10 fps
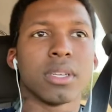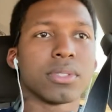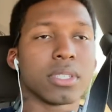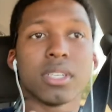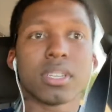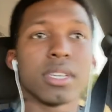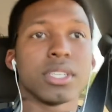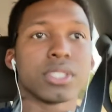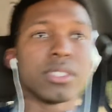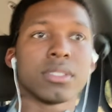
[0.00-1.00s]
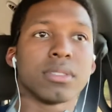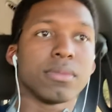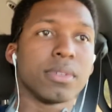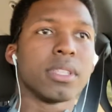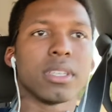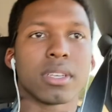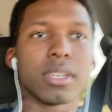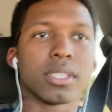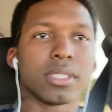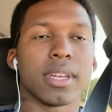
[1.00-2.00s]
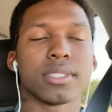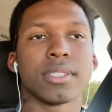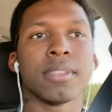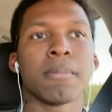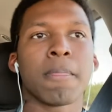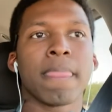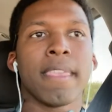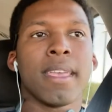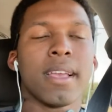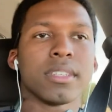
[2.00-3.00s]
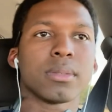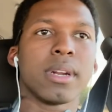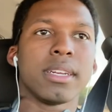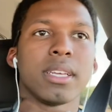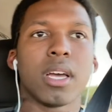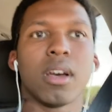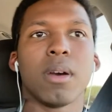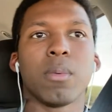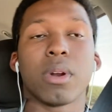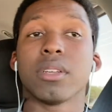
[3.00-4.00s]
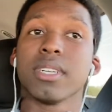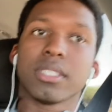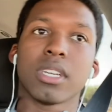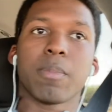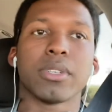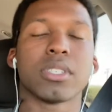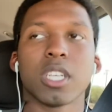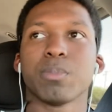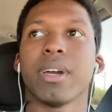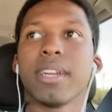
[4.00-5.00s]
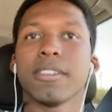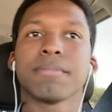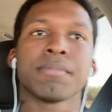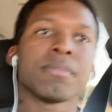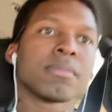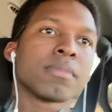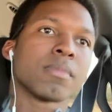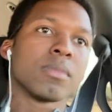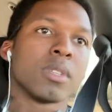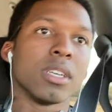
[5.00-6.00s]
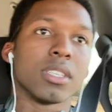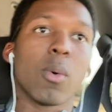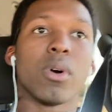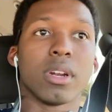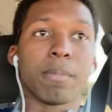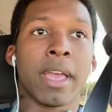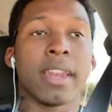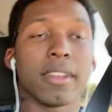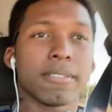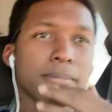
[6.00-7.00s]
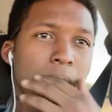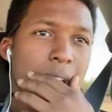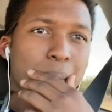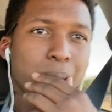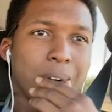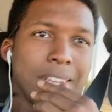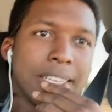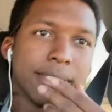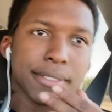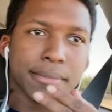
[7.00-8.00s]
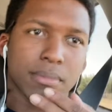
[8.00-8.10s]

It was in good condition, really good condition actually. That's what I did when I was at a shop. I Scotch-Brite it because I wanted to paint it and put it on the engine.